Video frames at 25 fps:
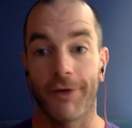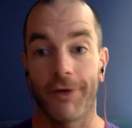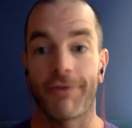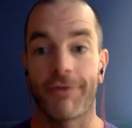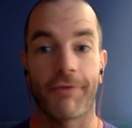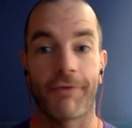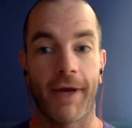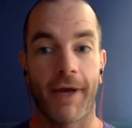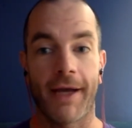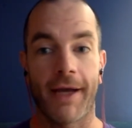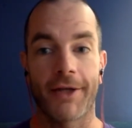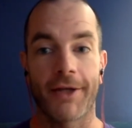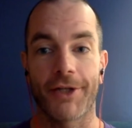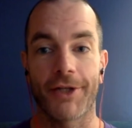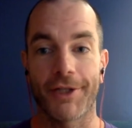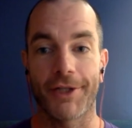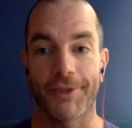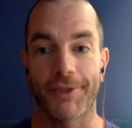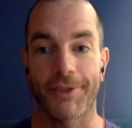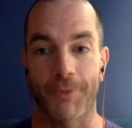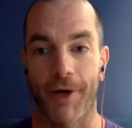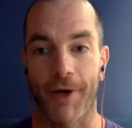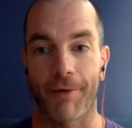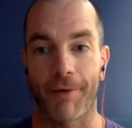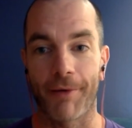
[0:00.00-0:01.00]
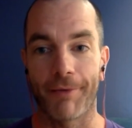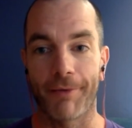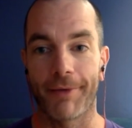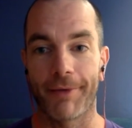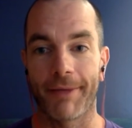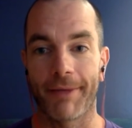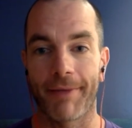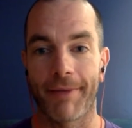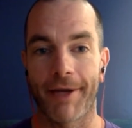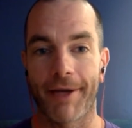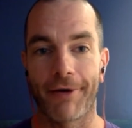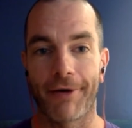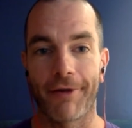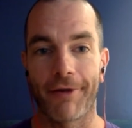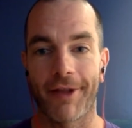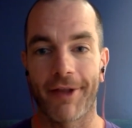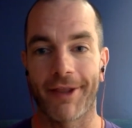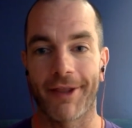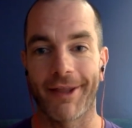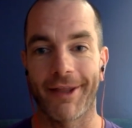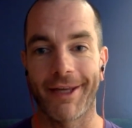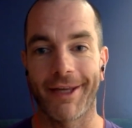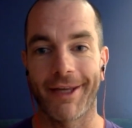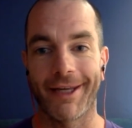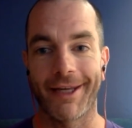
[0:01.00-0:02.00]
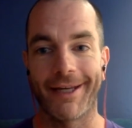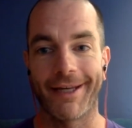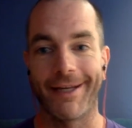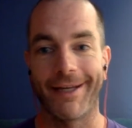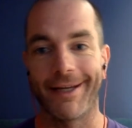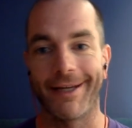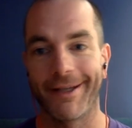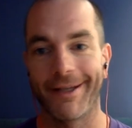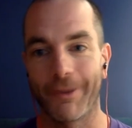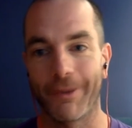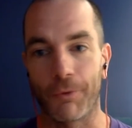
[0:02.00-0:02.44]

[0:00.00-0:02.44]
strategy is probably better than the